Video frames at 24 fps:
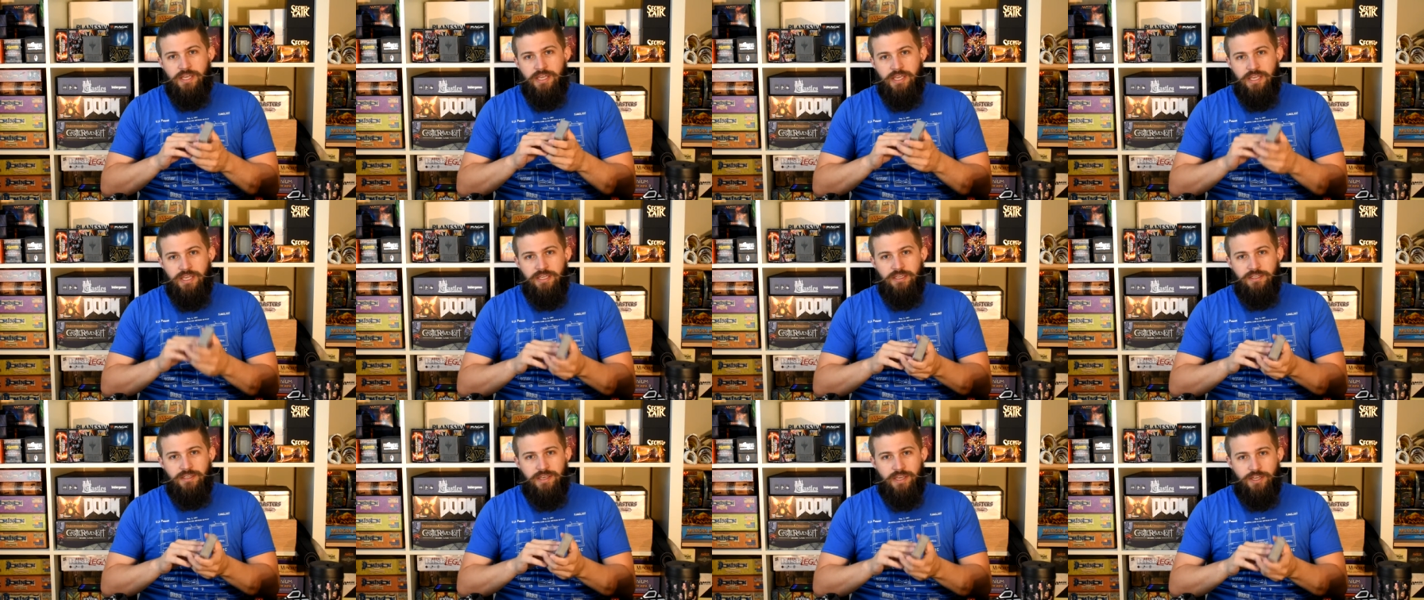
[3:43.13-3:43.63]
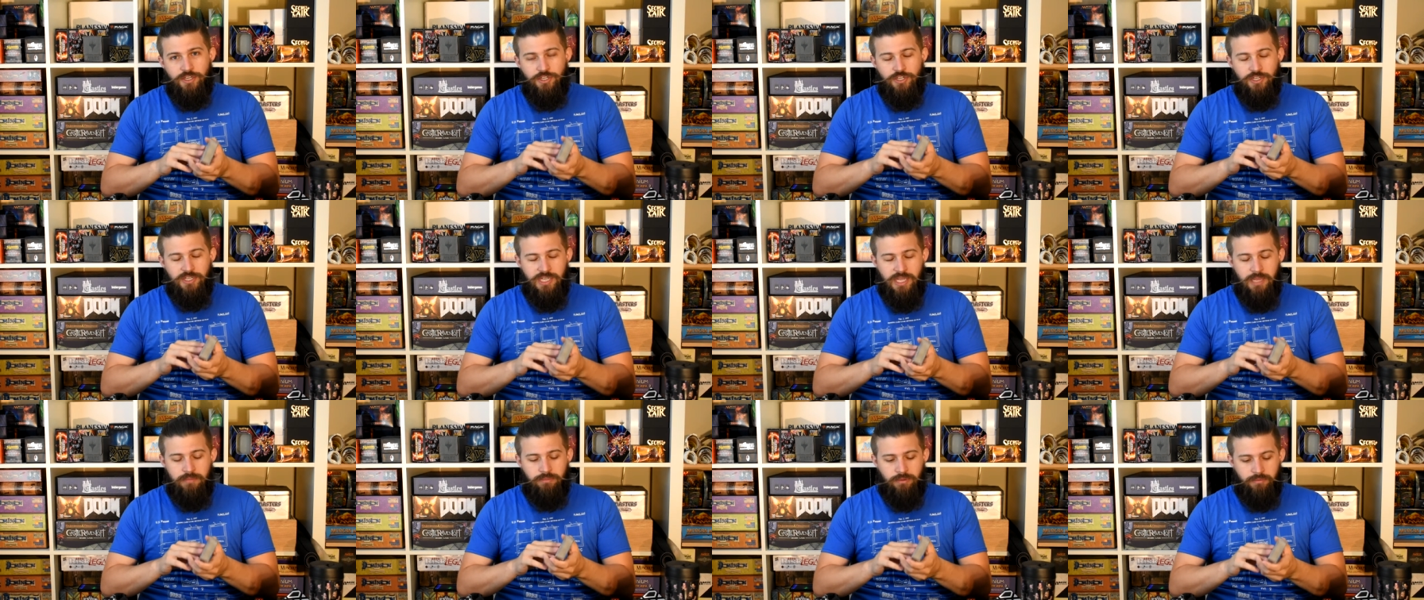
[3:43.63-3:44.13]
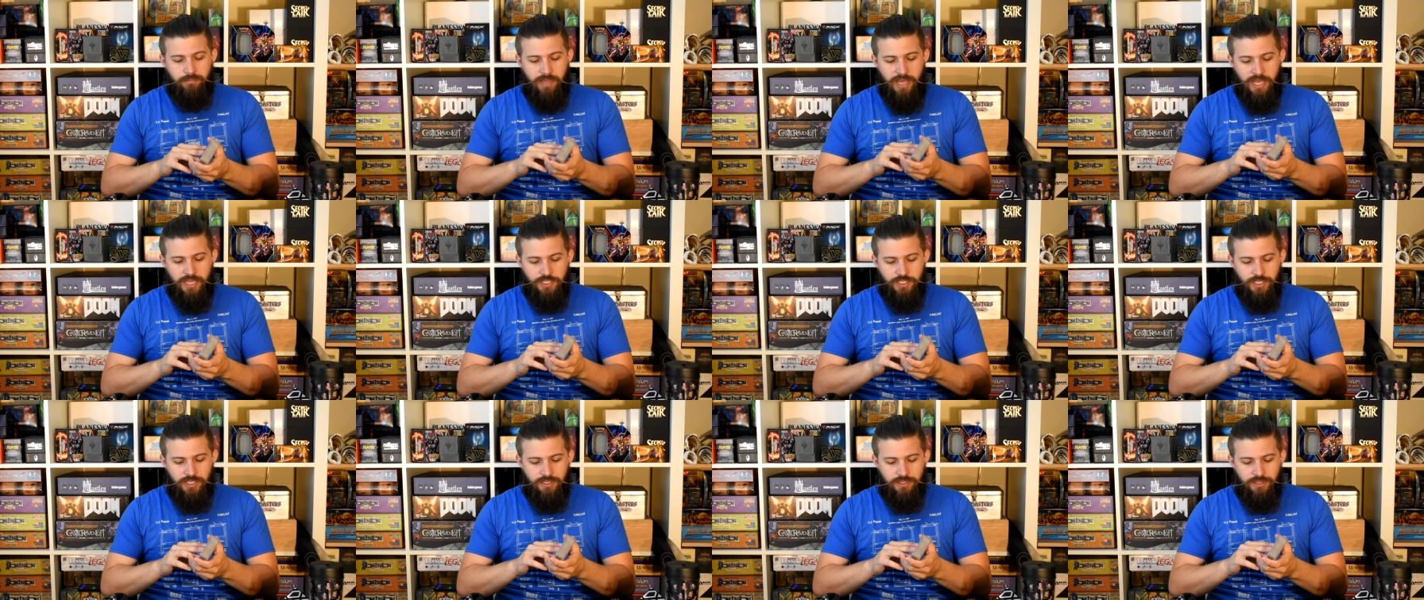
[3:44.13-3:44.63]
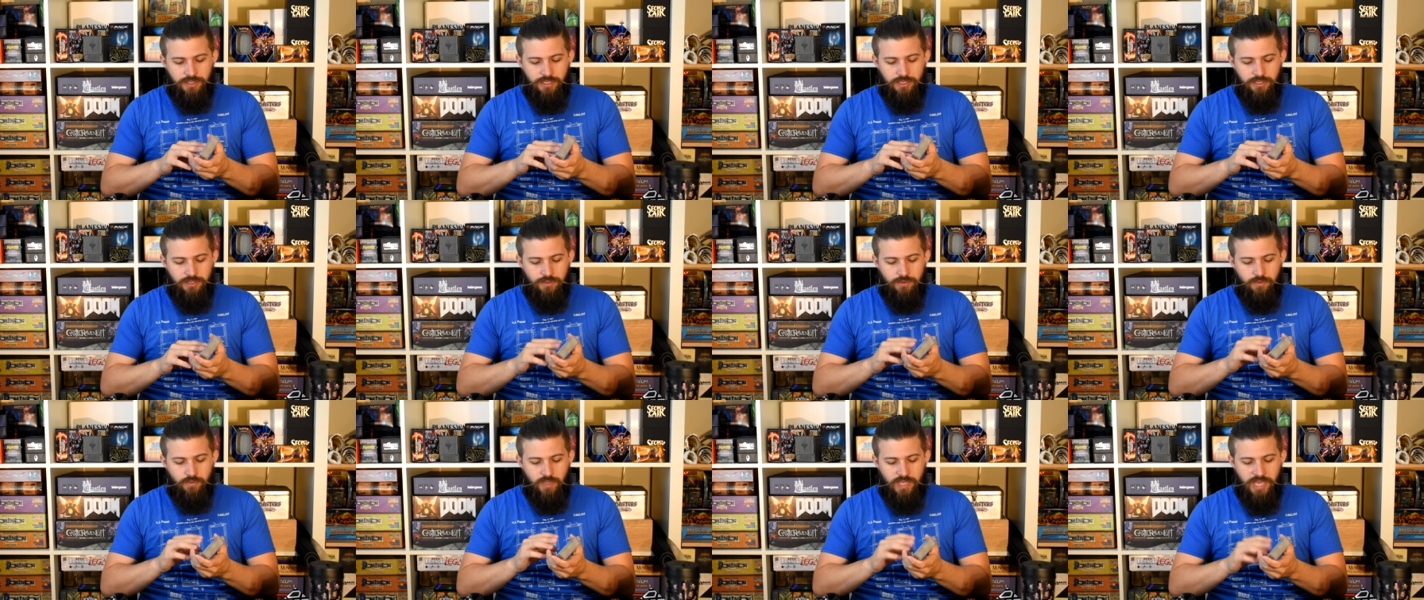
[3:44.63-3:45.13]
in kitchen table magic that
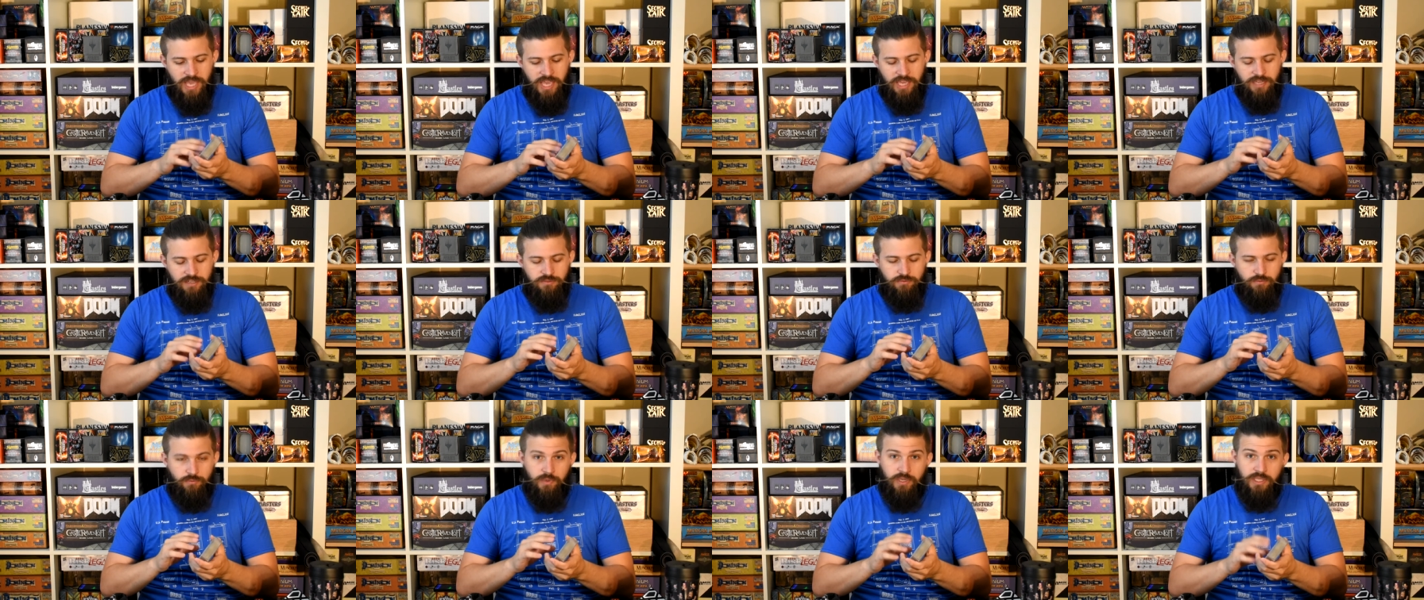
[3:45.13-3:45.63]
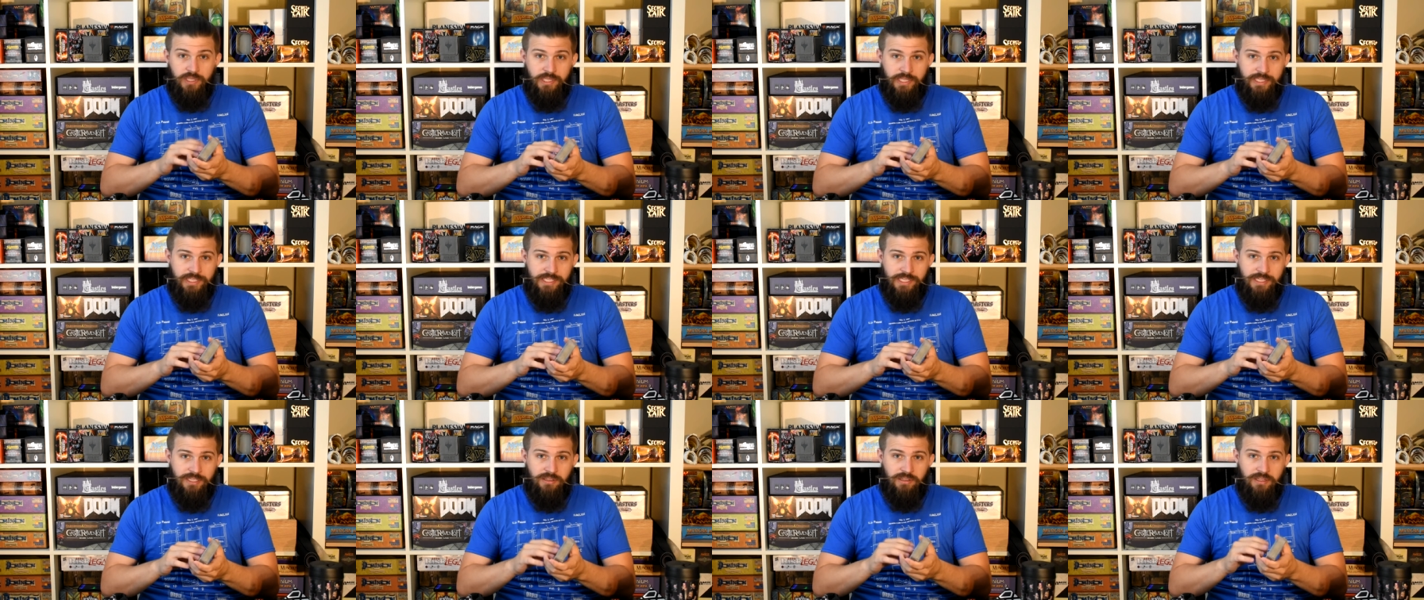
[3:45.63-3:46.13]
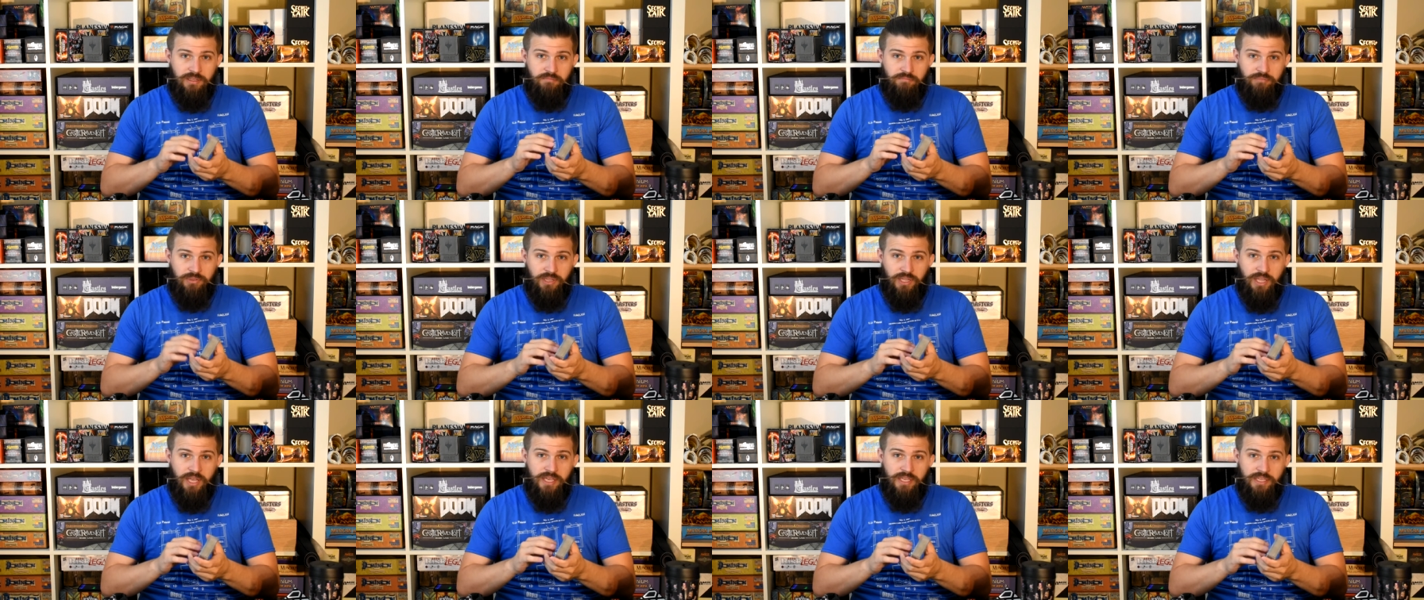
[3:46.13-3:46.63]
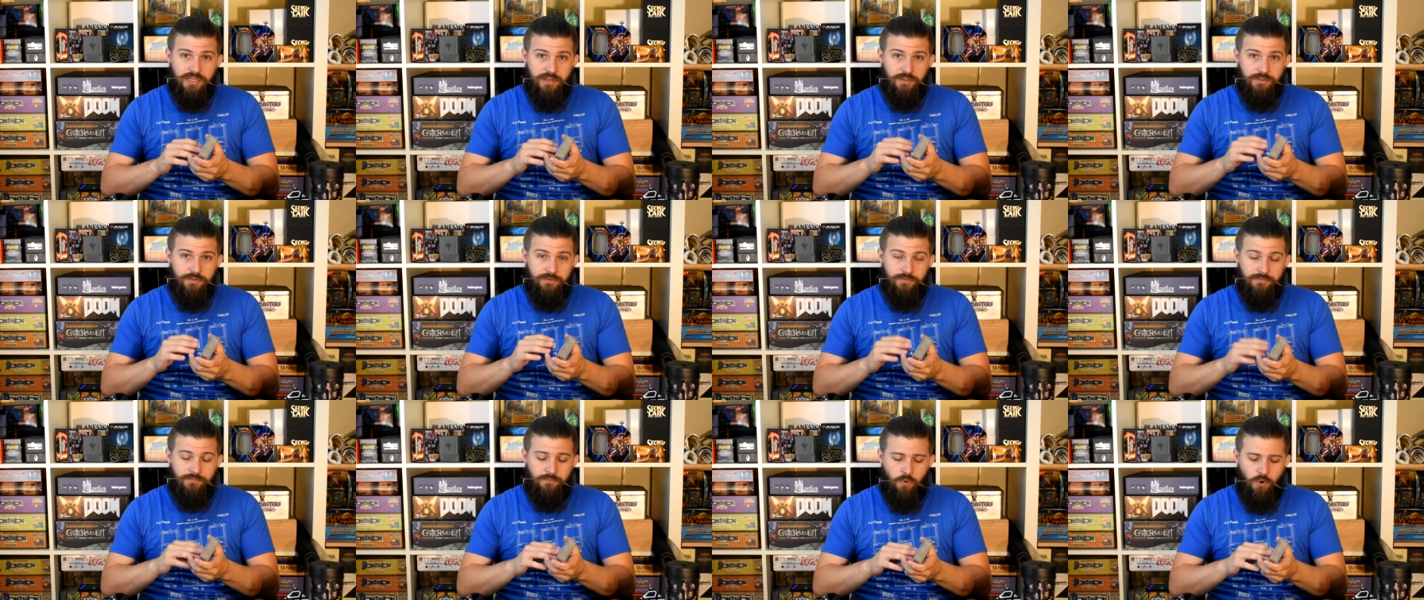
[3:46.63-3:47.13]
you can't realistically play in
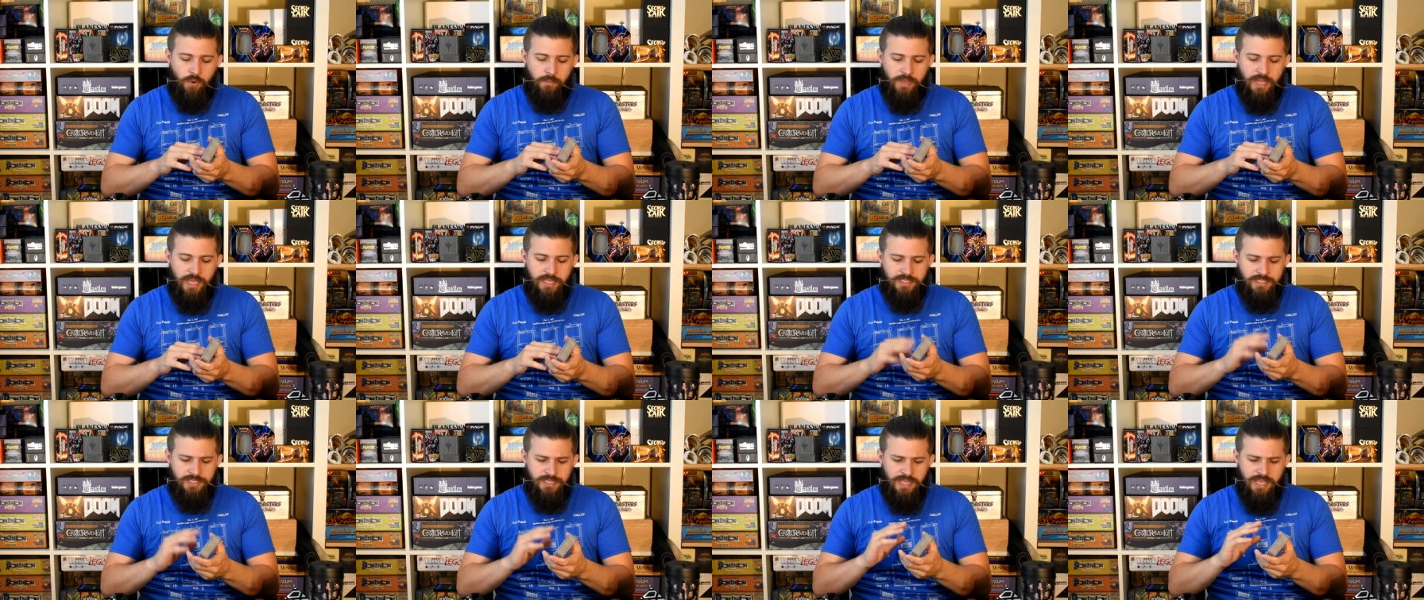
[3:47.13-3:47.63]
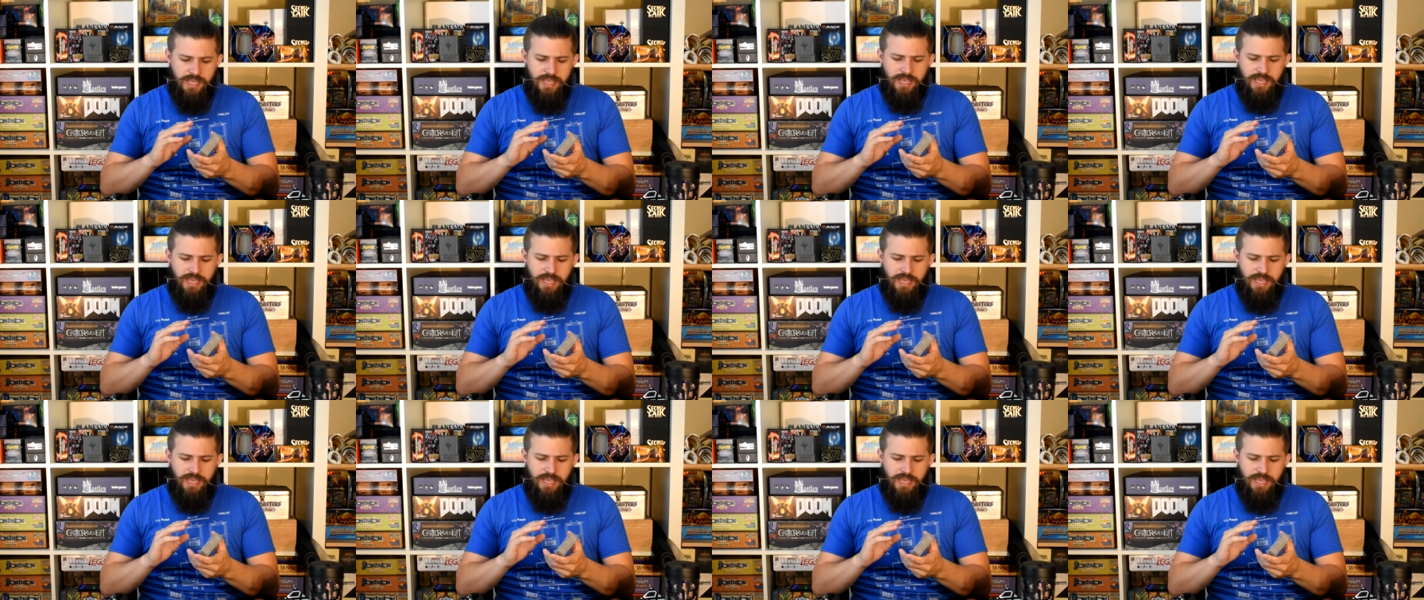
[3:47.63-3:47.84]
other formats,